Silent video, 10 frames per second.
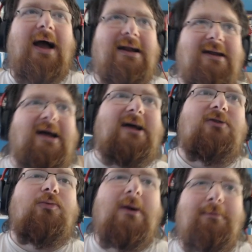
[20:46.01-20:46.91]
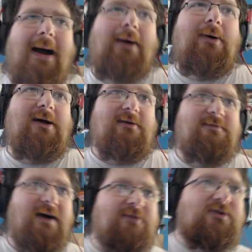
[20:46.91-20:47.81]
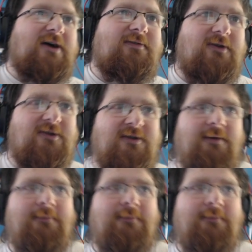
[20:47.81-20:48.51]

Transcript: and has 1 power and 5 toughness.